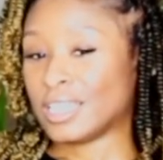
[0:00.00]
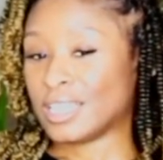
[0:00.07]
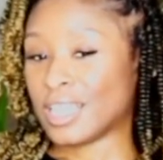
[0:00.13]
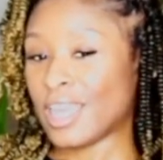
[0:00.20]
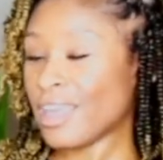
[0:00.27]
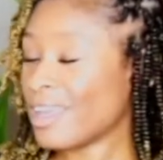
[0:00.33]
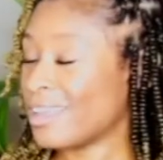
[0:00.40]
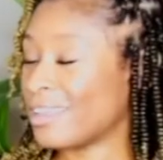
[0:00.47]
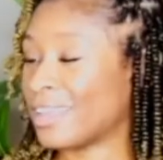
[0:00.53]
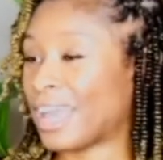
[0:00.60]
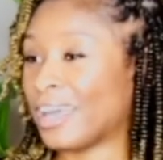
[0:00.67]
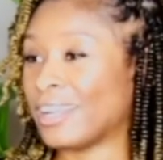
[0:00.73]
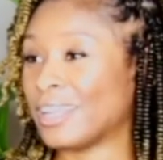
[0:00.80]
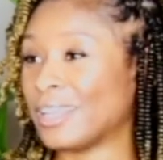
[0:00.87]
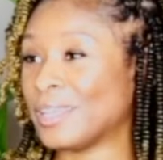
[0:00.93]
you
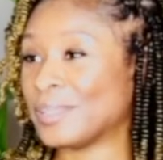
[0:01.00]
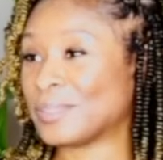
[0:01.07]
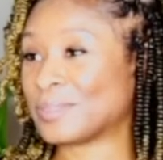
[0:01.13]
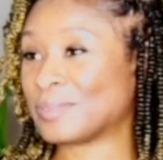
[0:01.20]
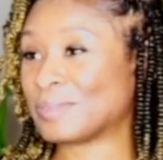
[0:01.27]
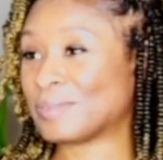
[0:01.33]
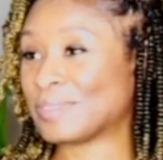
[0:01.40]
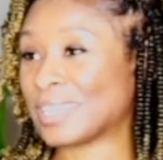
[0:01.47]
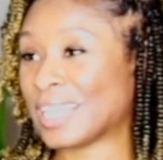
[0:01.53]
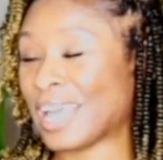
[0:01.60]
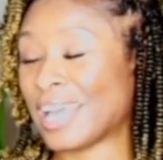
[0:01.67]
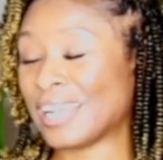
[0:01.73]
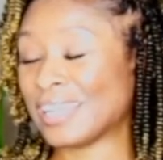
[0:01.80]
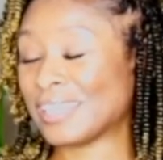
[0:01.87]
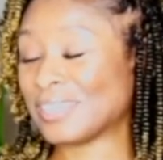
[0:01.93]
gotta heal.
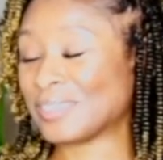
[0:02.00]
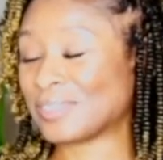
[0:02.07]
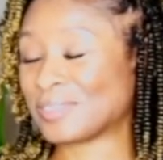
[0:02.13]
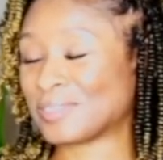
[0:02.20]
Gotta heal.